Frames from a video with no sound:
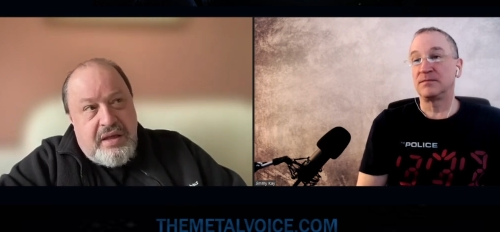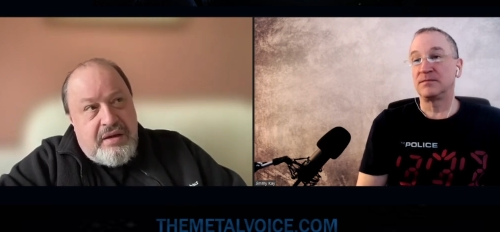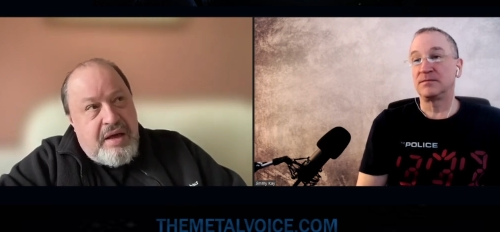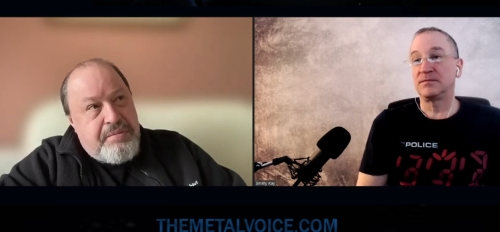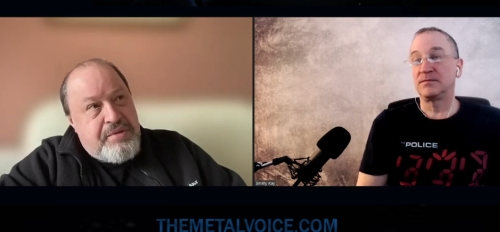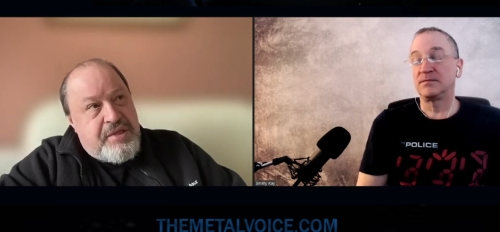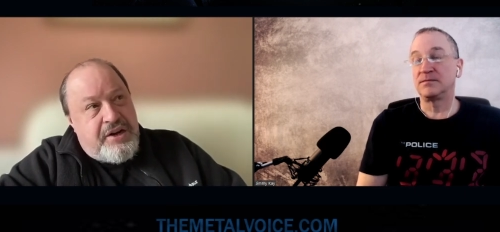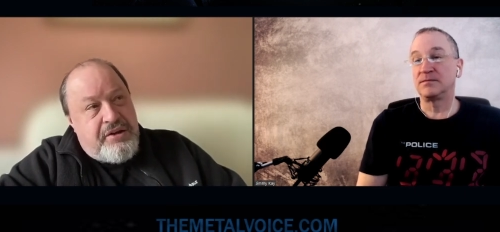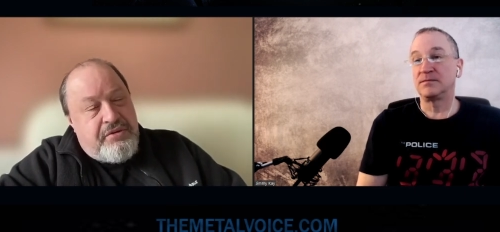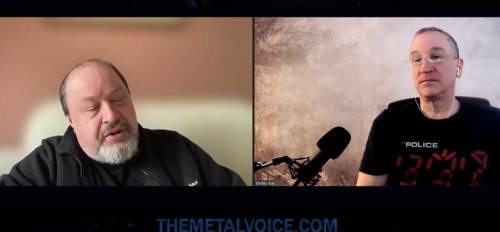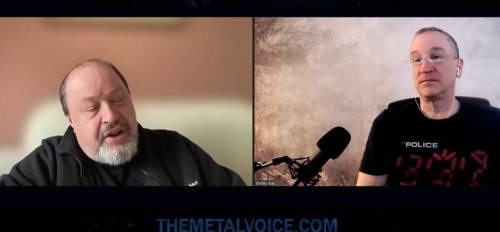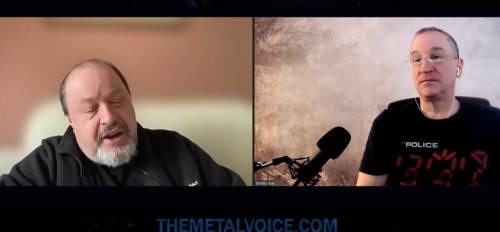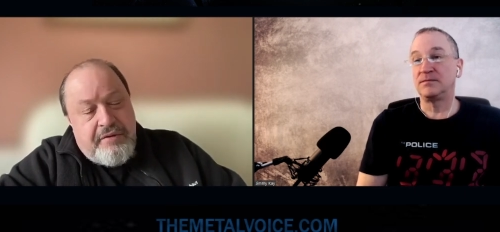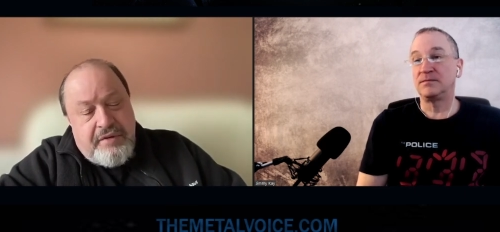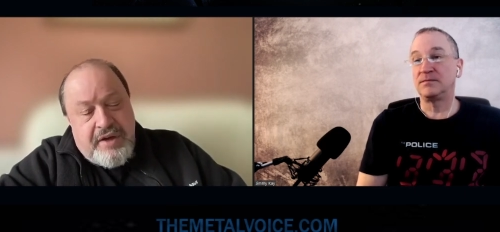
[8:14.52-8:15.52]

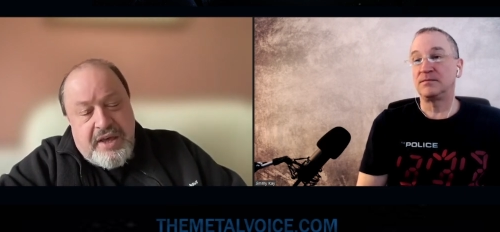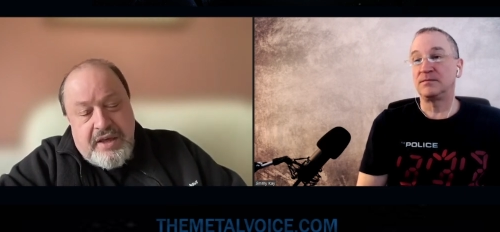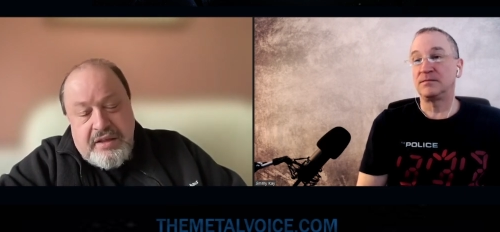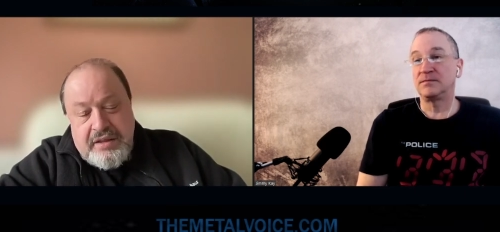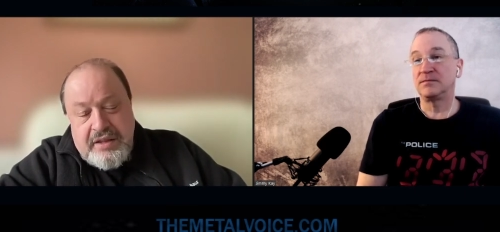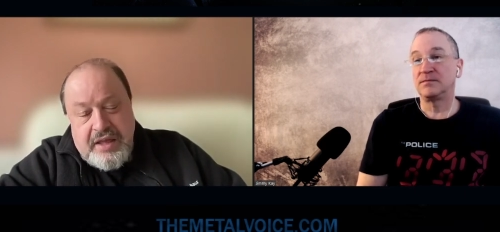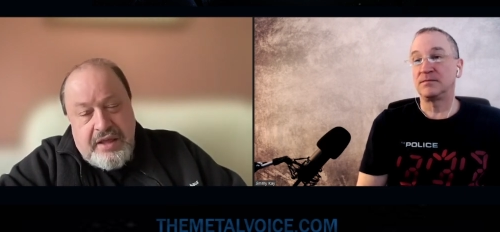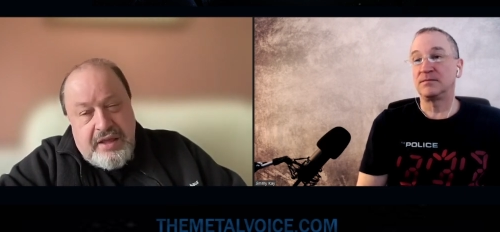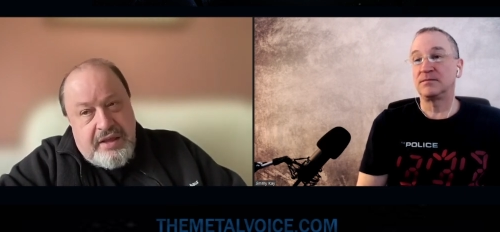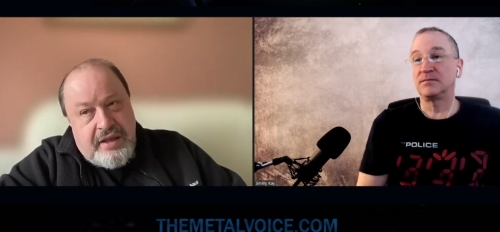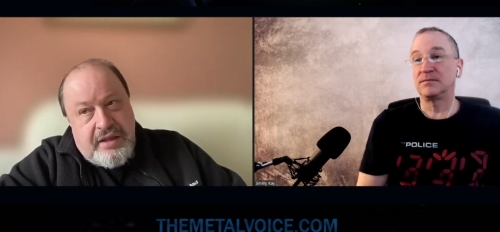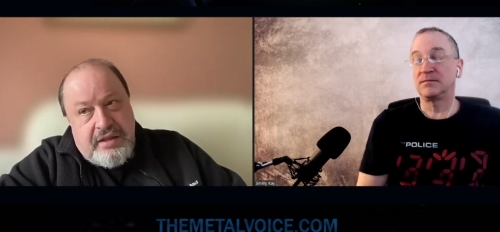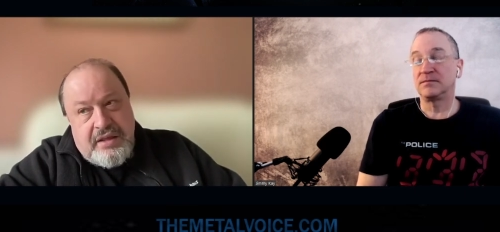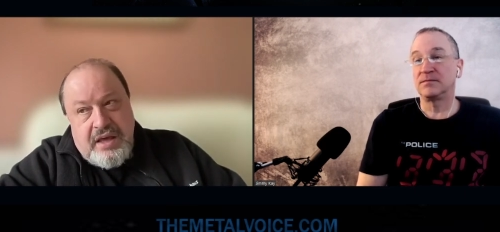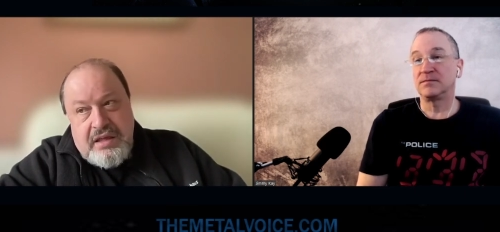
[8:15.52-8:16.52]
Speaker 1: absolutely loving it. Uh,
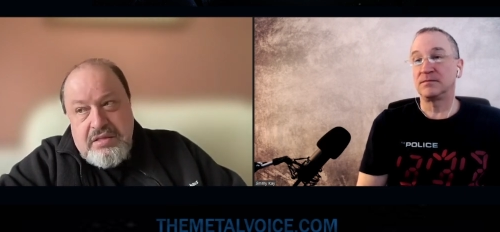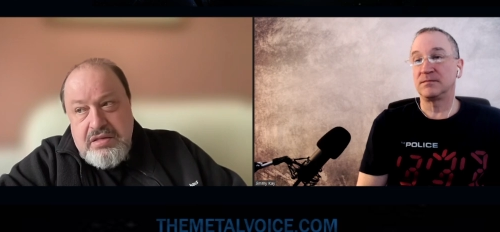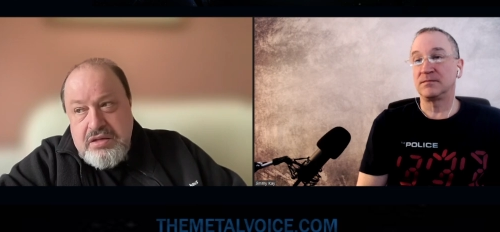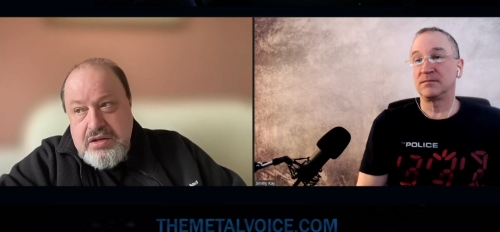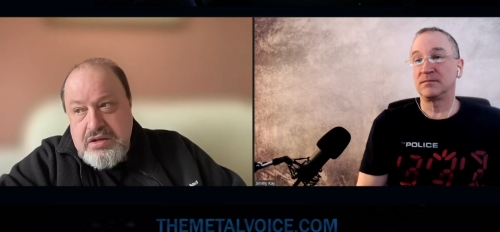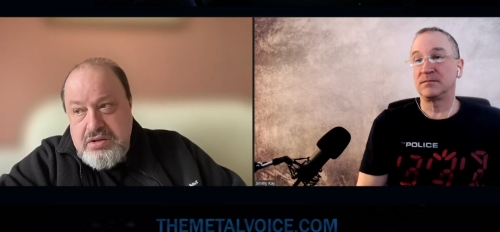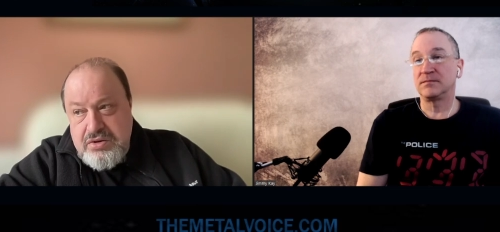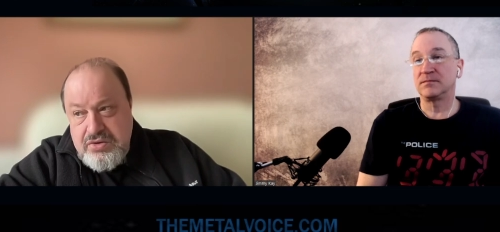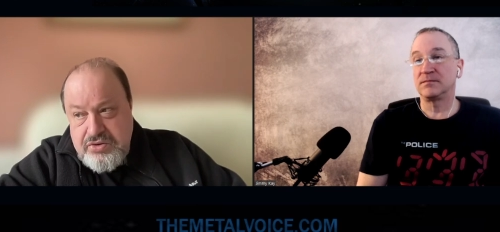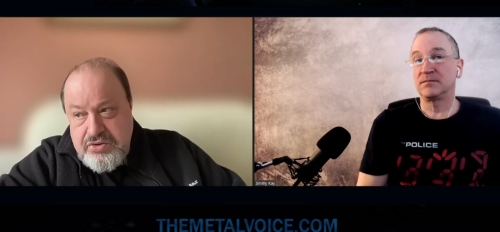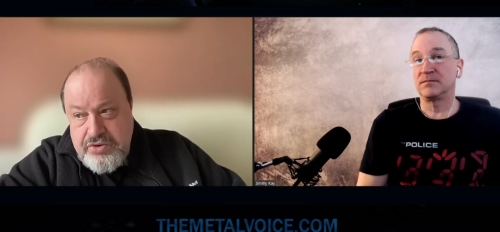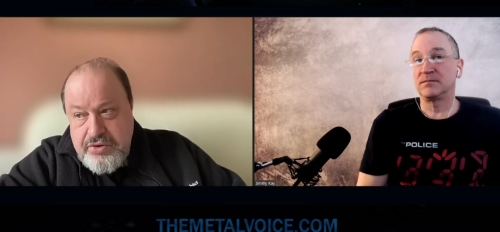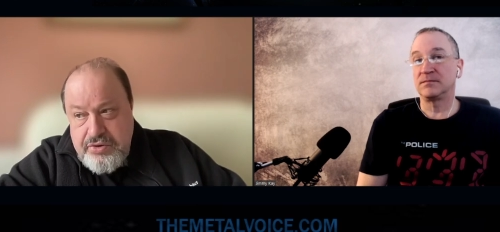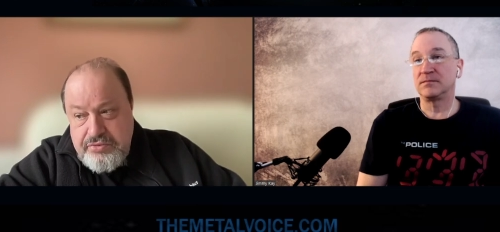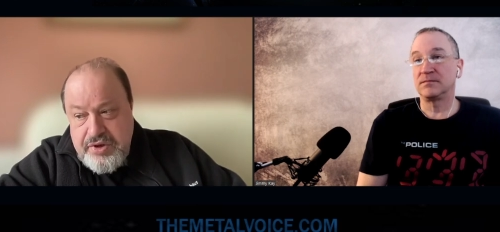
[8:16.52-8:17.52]
it gets such a
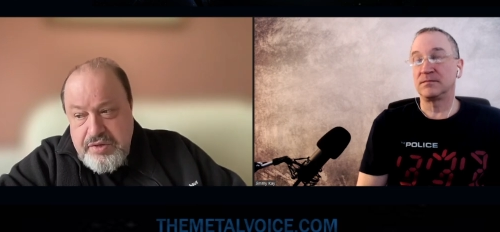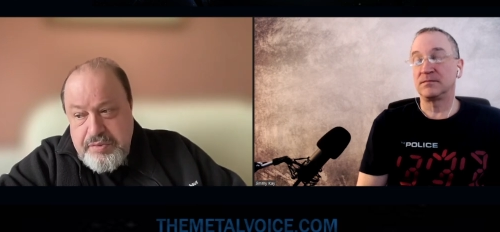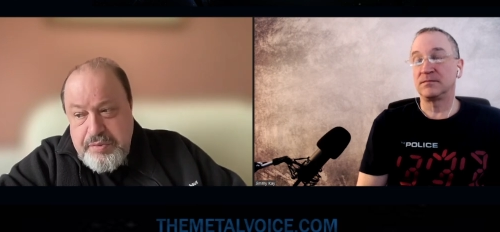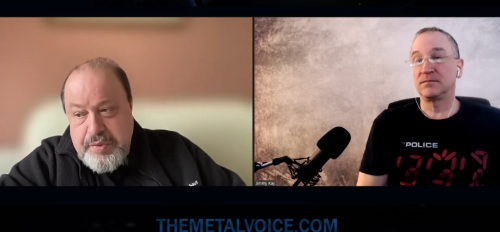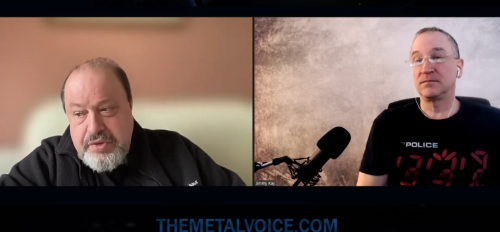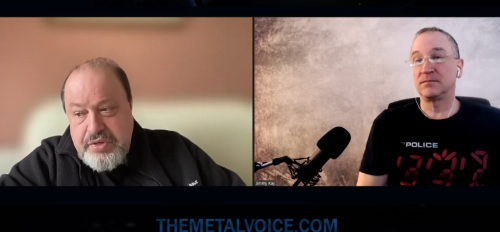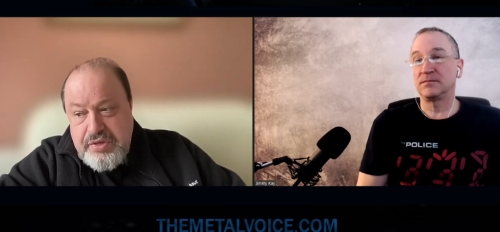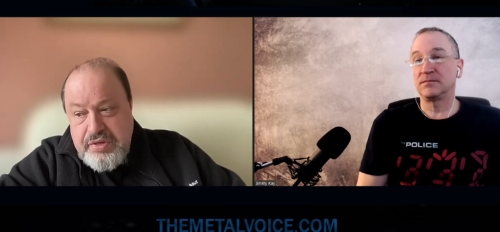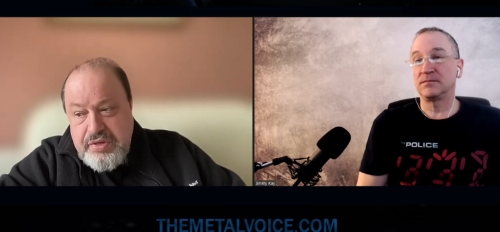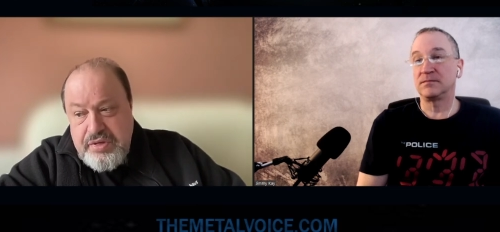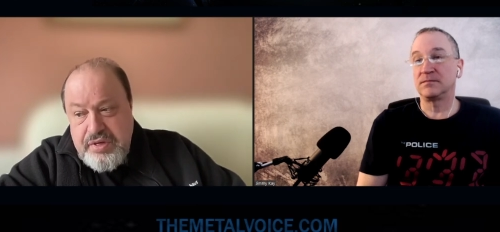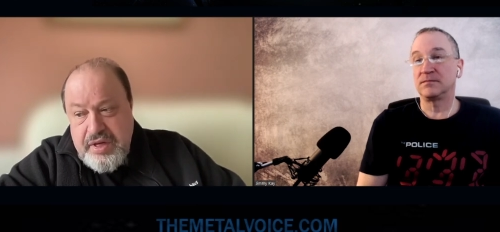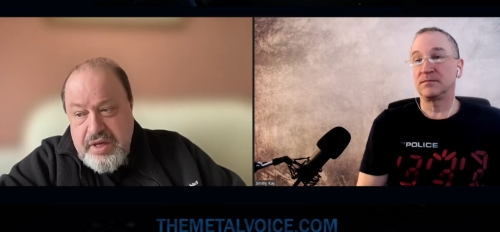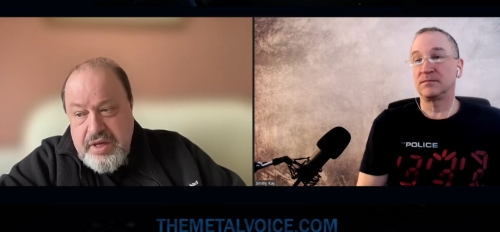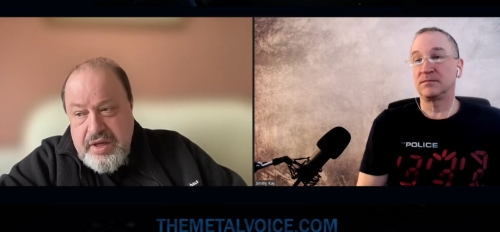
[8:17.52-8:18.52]
strong response